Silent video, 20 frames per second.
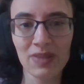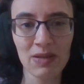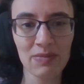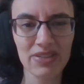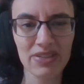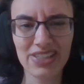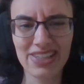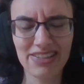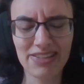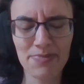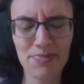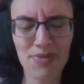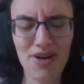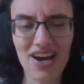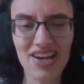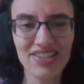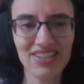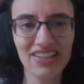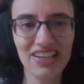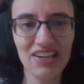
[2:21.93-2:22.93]
But so
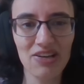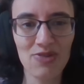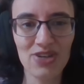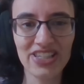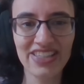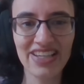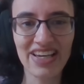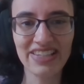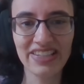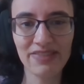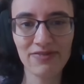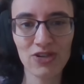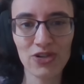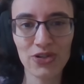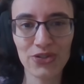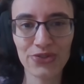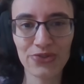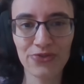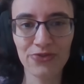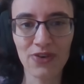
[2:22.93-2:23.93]
surprisingly, it wasn't that
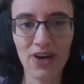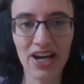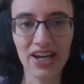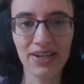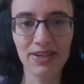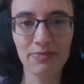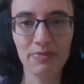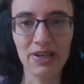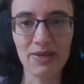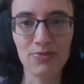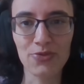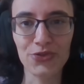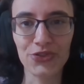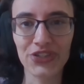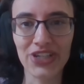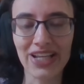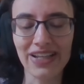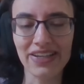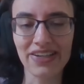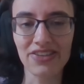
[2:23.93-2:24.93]
difficult to find people
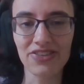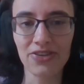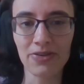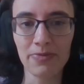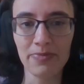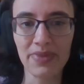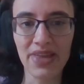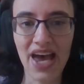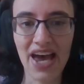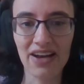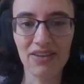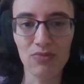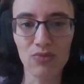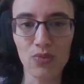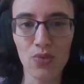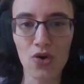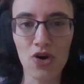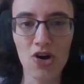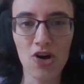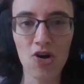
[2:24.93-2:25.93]
selling them that
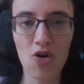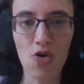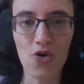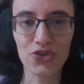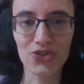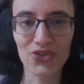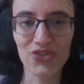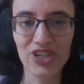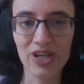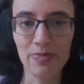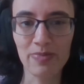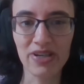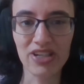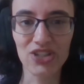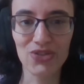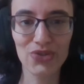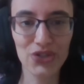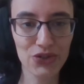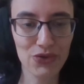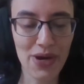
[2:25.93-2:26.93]
were also shipping
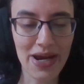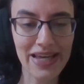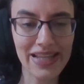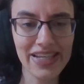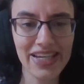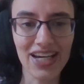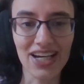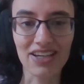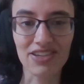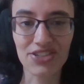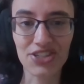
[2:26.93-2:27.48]
to Australia.